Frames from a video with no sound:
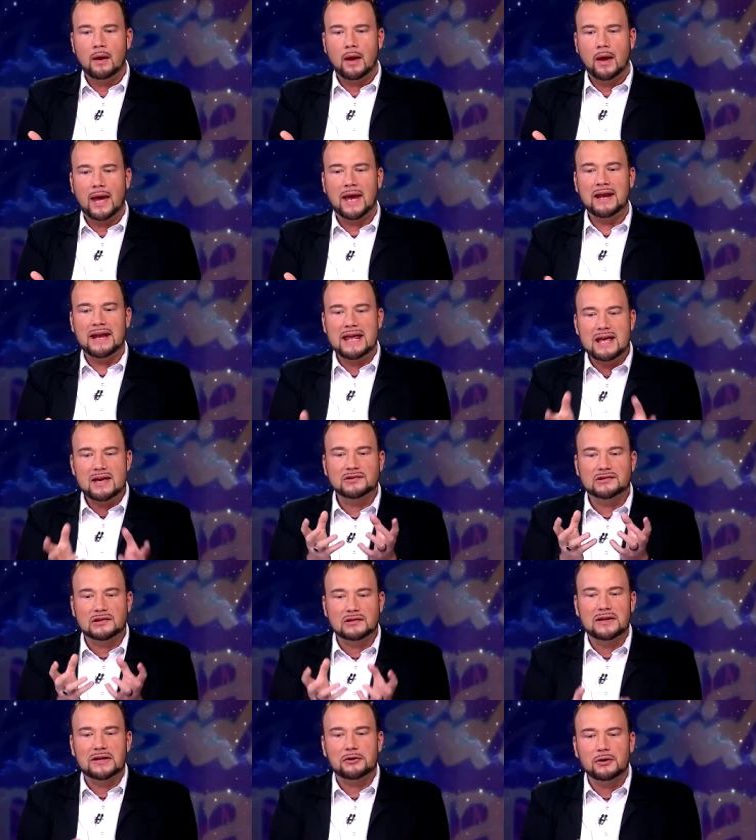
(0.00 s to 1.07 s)
and he is
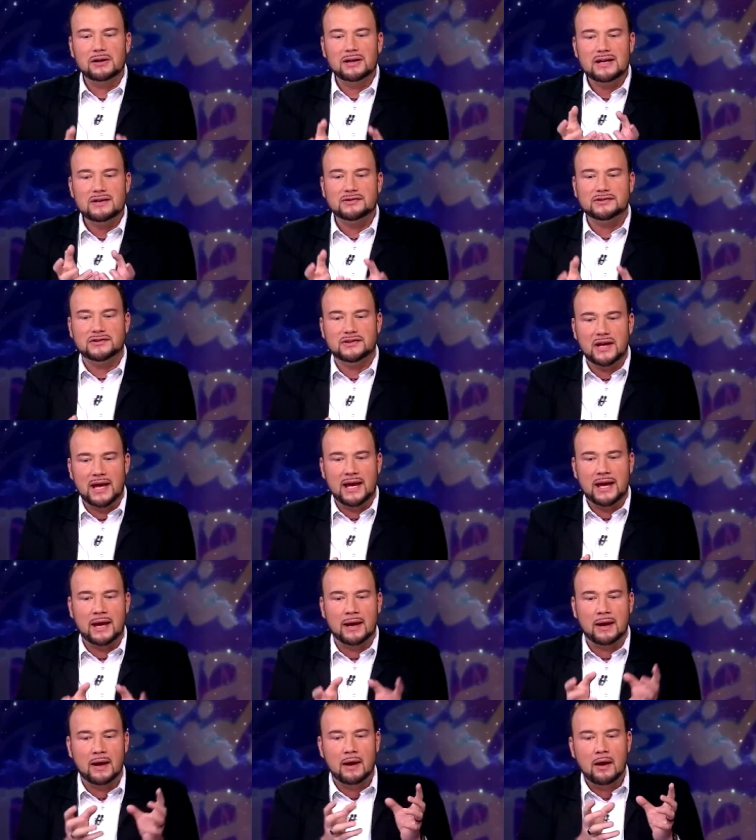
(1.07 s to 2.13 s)
literally
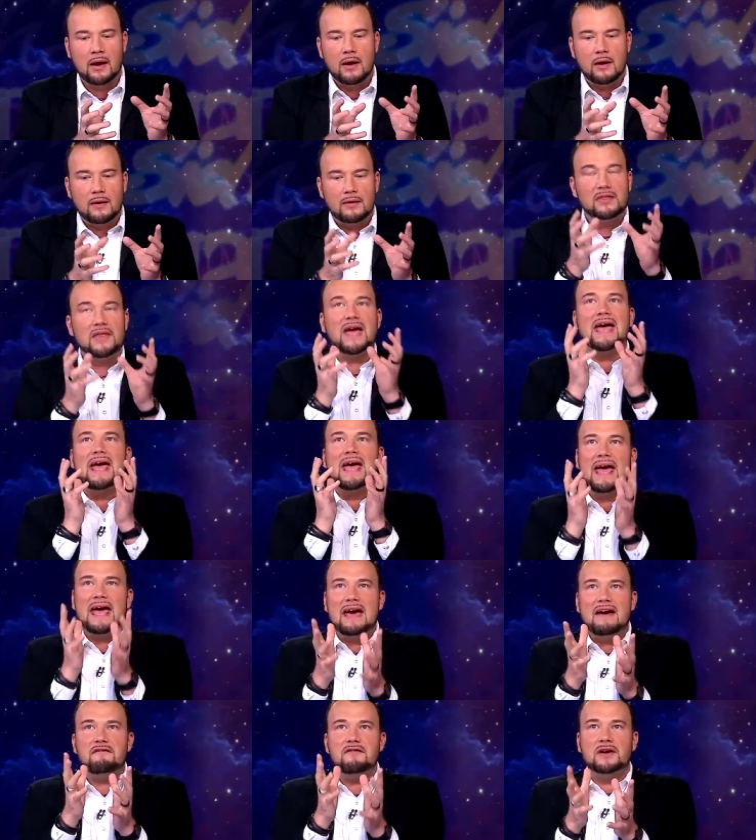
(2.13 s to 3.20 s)
seeing the
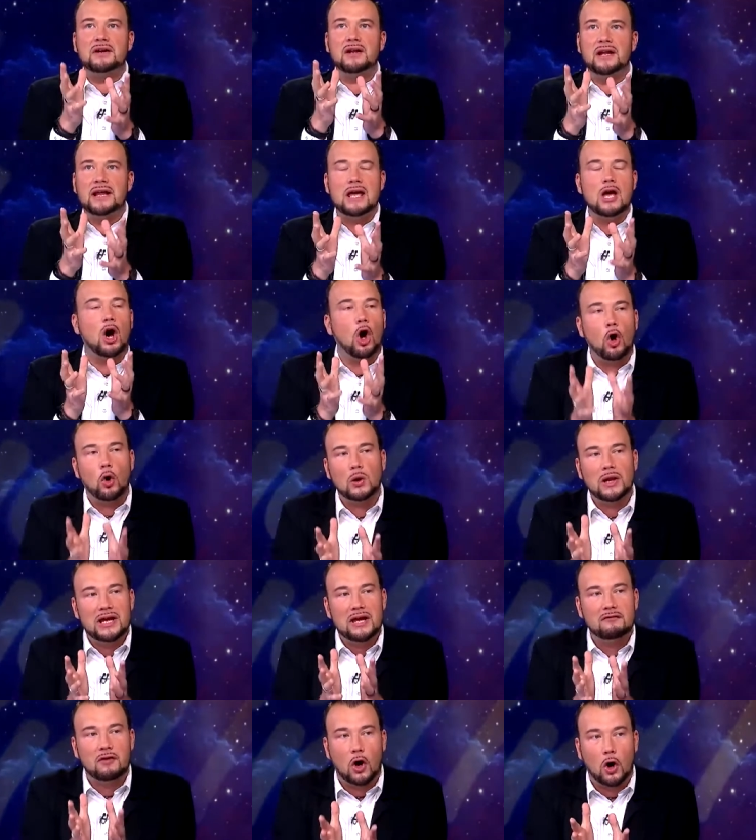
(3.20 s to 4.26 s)
heavenly holy
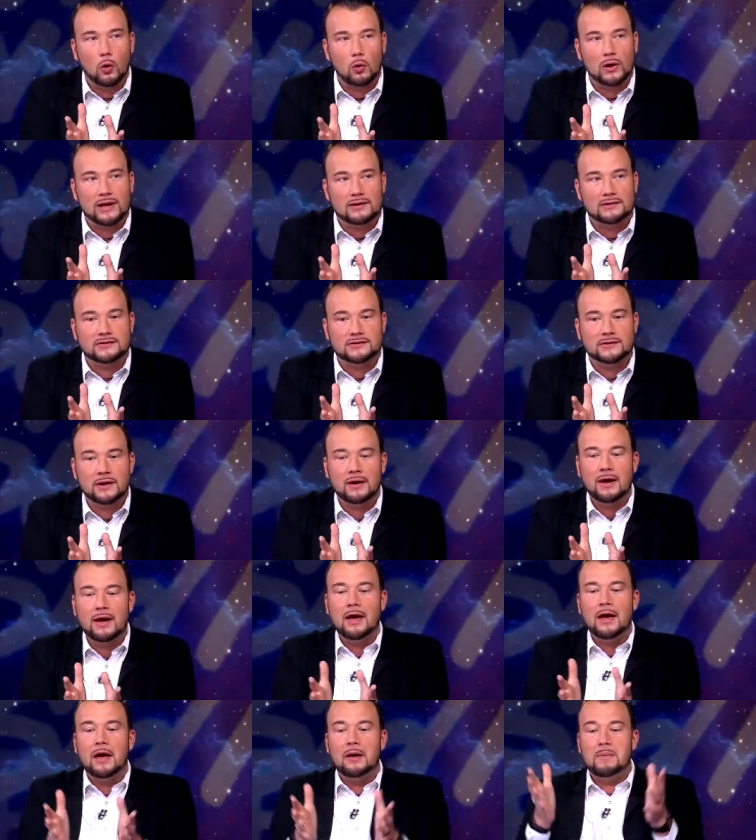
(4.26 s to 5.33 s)
of holies
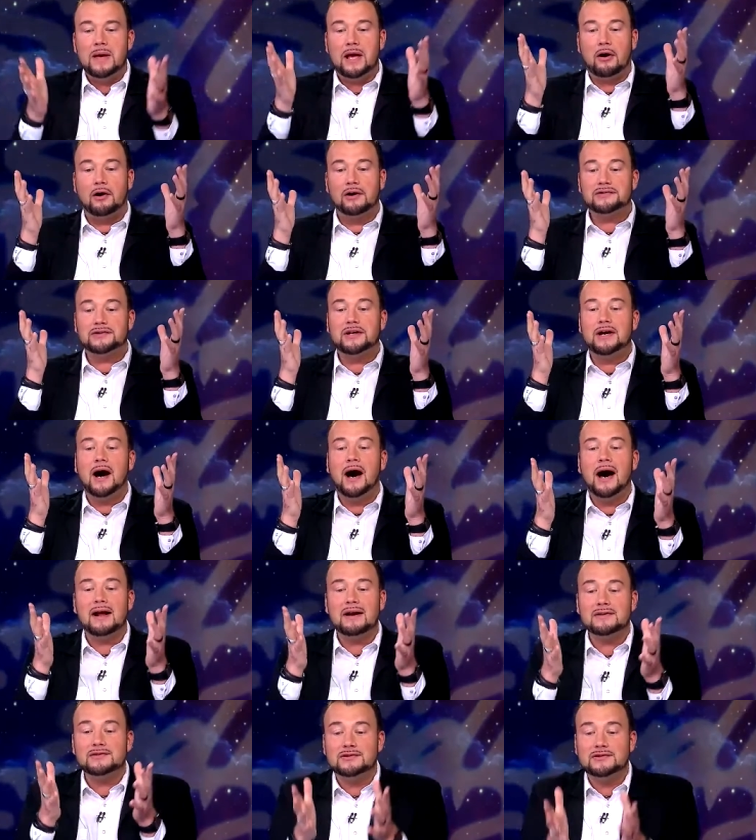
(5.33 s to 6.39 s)
because God
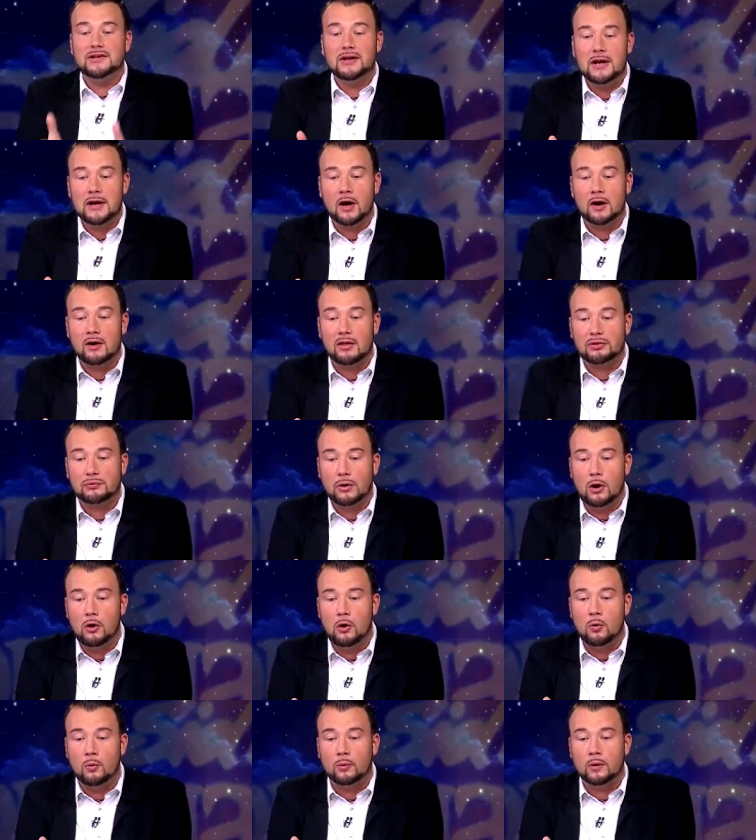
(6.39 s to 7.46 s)
is sitting on a
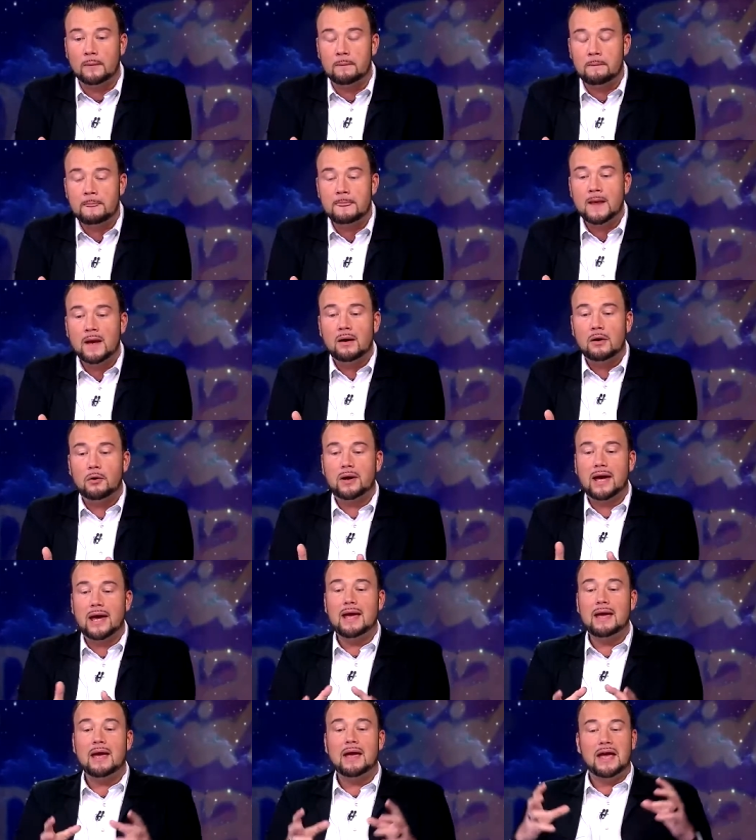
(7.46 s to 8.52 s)
throne
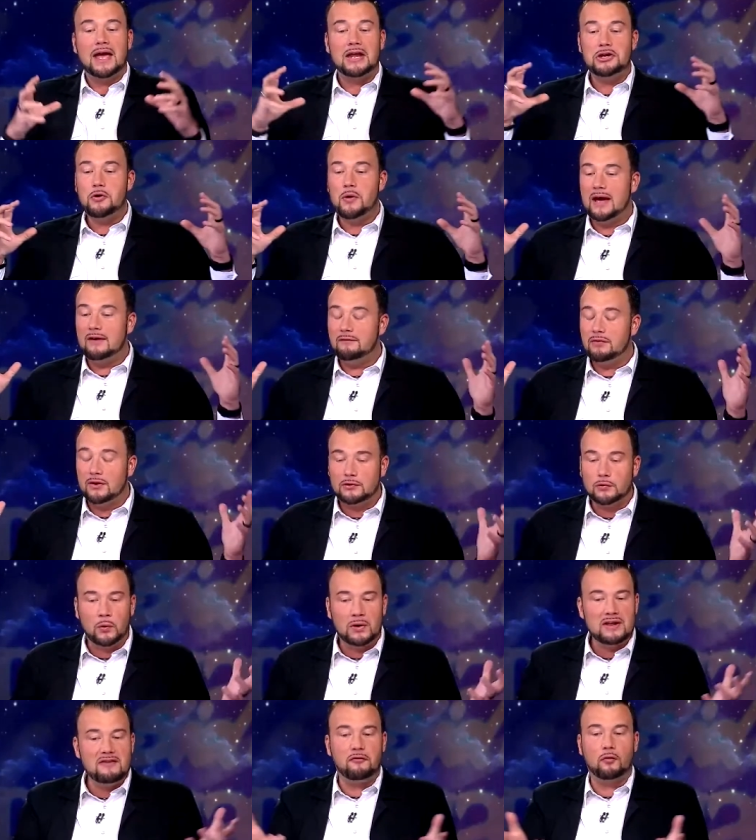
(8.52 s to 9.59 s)
okay? And you have the
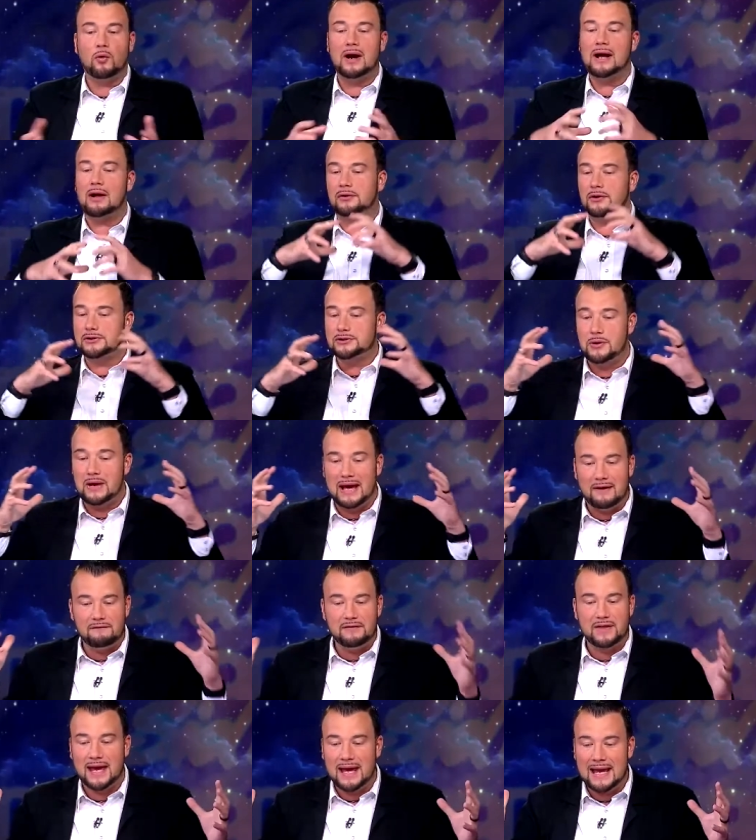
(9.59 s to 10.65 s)
24 elders, you have
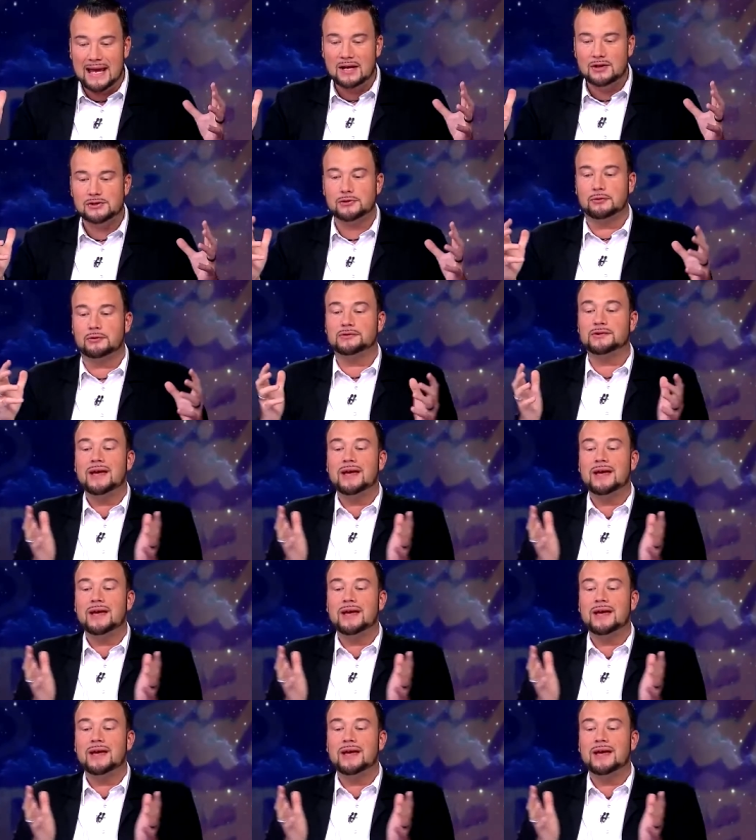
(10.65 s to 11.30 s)
the angels.